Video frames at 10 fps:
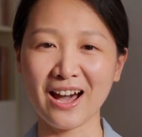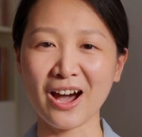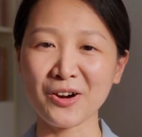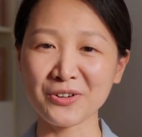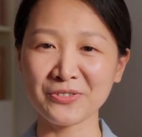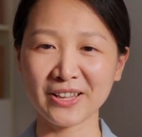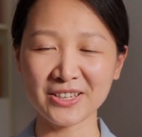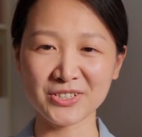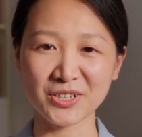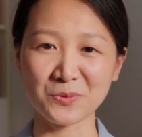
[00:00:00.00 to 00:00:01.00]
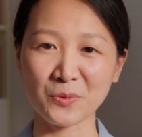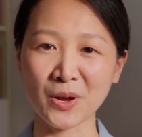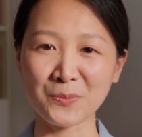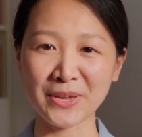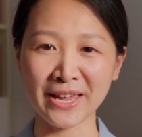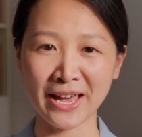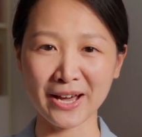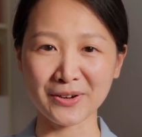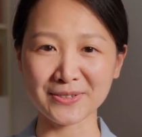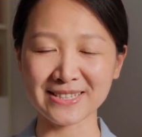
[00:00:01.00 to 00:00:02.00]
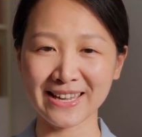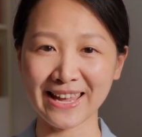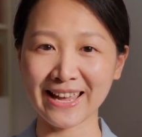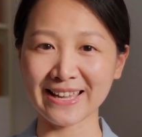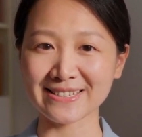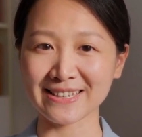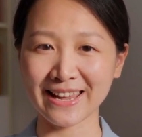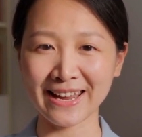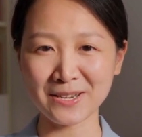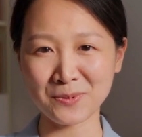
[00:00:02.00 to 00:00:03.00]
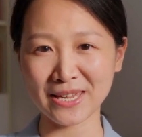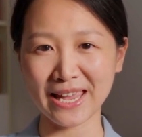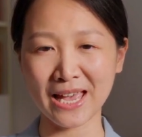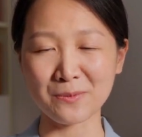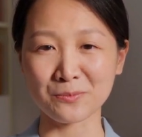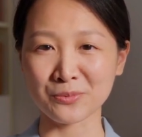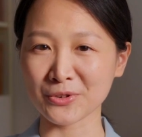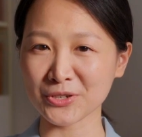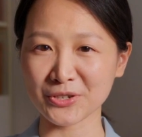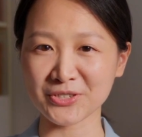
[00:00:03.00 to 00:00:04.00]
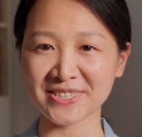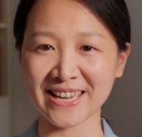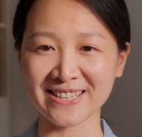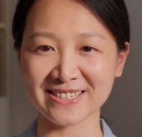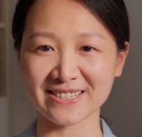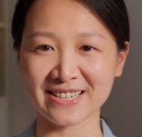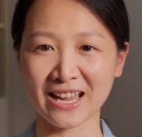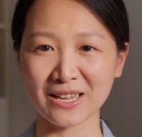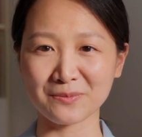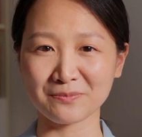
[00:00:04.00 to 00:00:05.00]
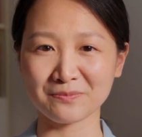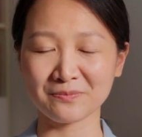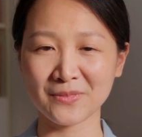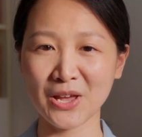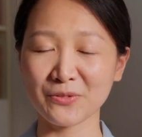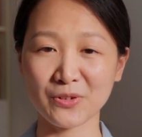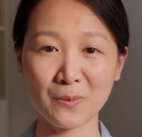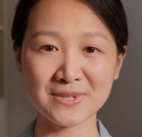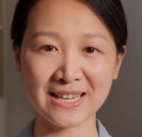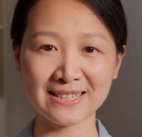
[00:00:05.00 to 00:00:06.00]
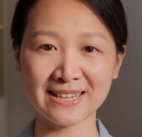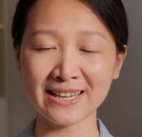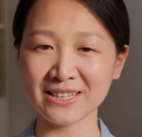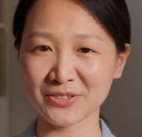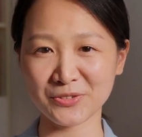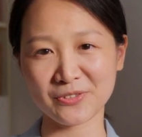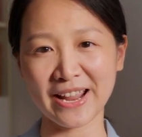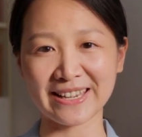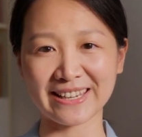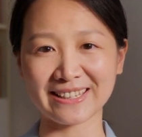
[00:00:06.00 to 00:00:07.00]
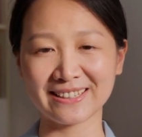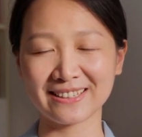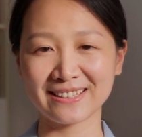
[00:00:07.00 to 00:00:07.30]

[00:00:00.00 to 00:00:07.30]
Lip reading: Our fellowship will be held at 8 p.m. British Standard Time, from Sunday to Friday.